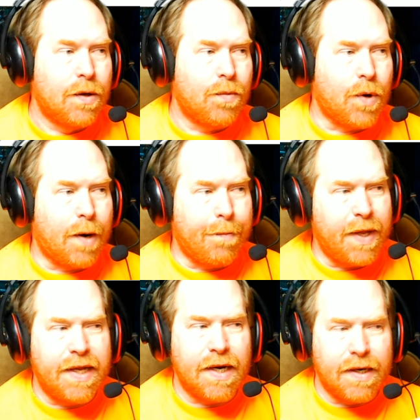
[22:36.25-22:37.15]
where I'm
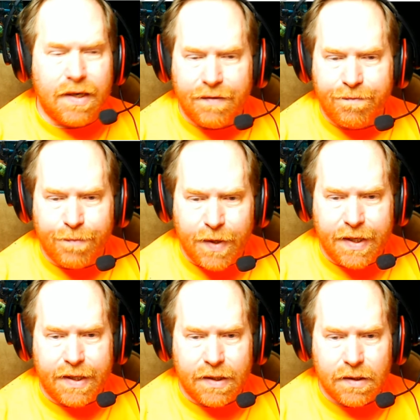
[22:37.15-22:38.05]
making enough
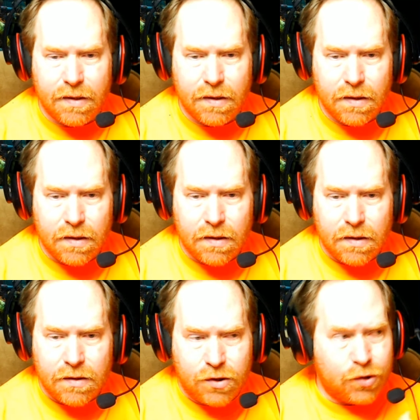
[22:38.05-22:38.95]
money
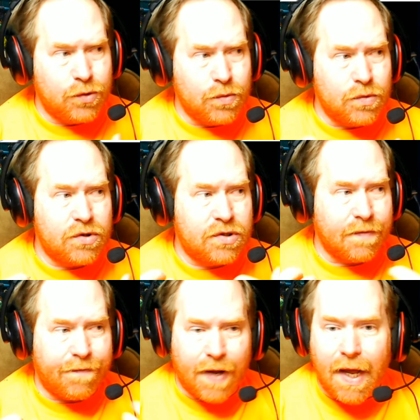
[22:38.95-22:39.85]
to
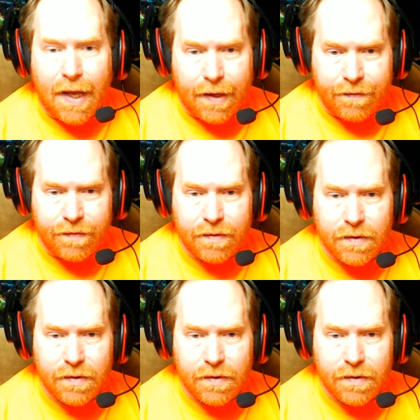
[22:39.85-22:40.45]
survive